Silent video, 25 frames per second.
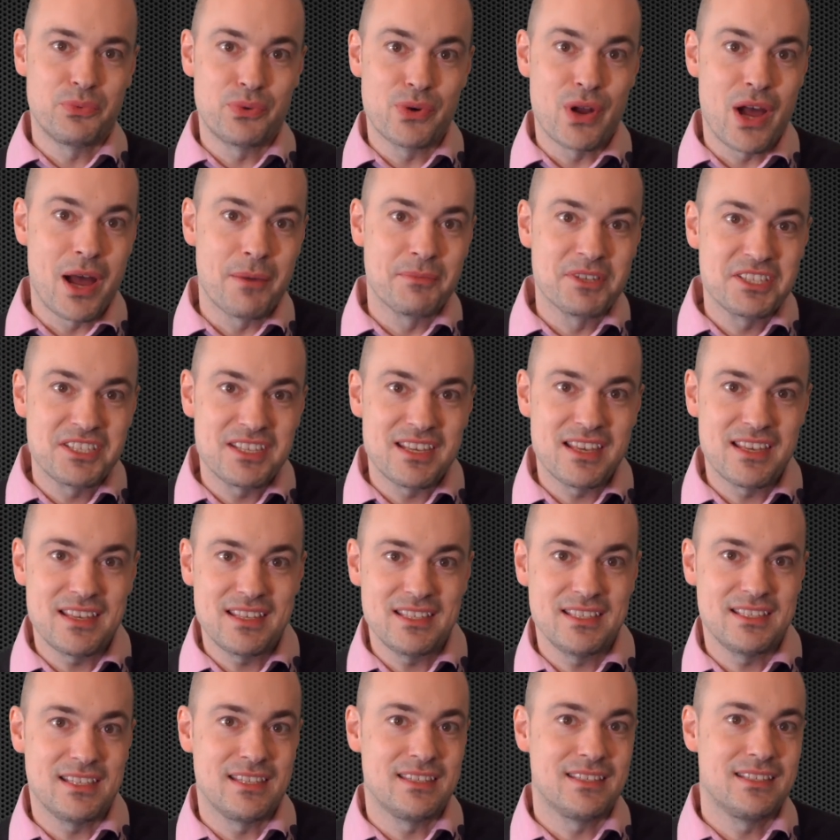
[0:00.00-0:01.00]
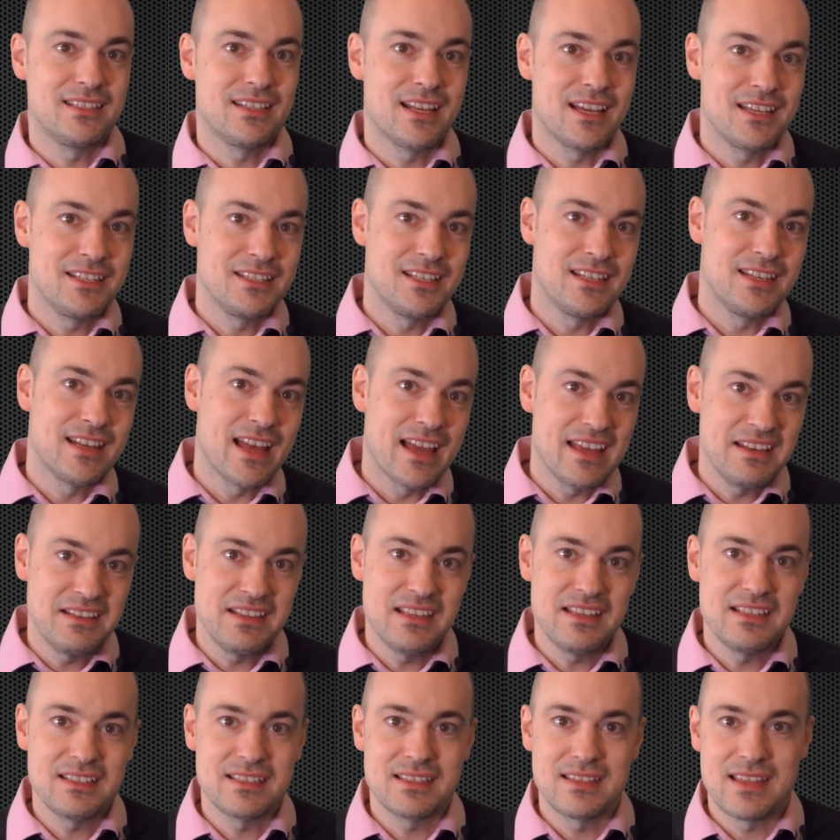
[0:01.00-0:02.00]
promises in the
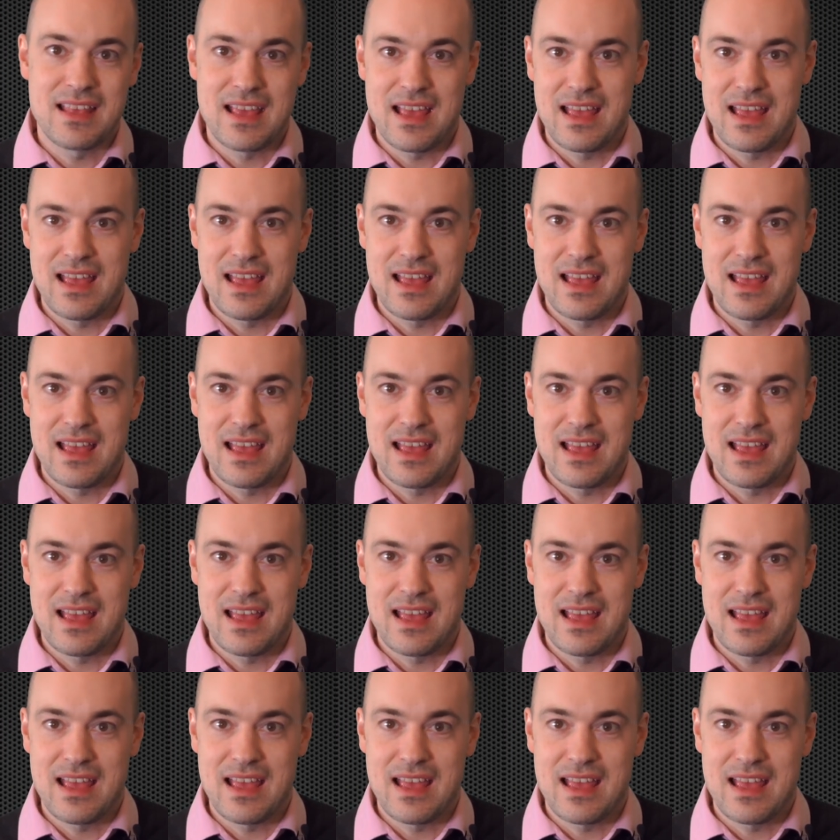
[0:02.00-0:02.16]
1990s